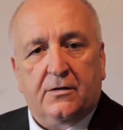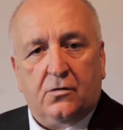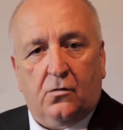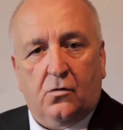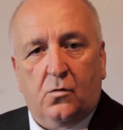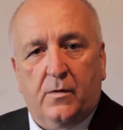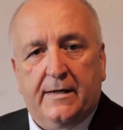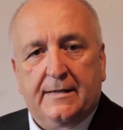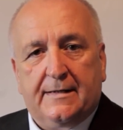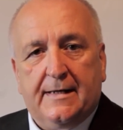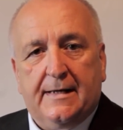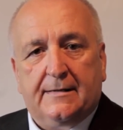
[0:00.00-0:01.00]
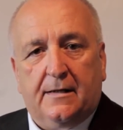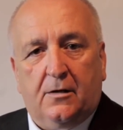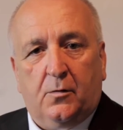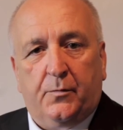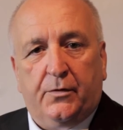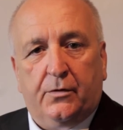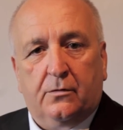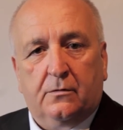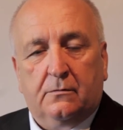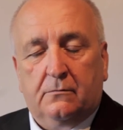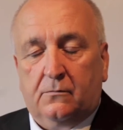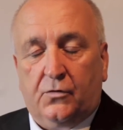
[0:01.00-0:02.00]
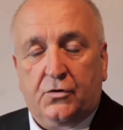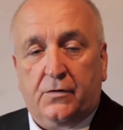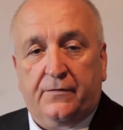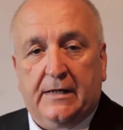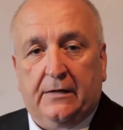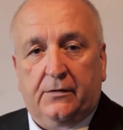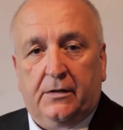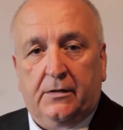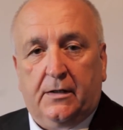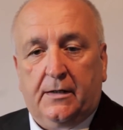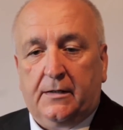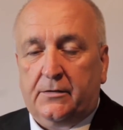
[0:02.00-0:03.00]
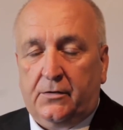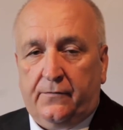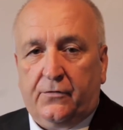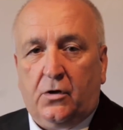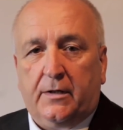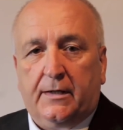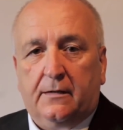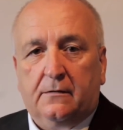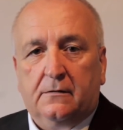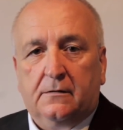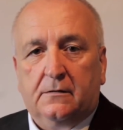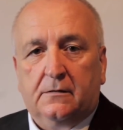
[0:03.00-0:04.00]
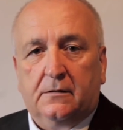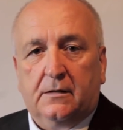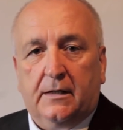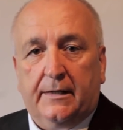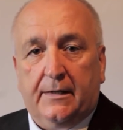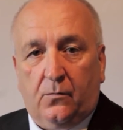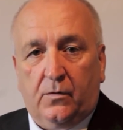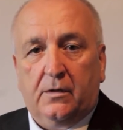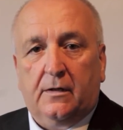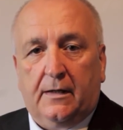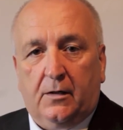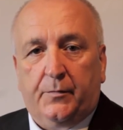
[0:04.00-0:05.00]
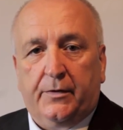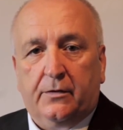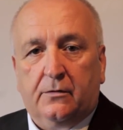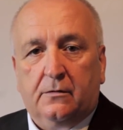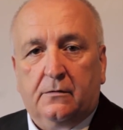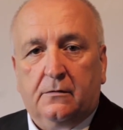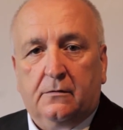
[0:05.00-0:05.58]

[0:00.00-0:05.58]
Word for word: It's always there to help you. Once you've downloaded it, you've got it, and it will help you.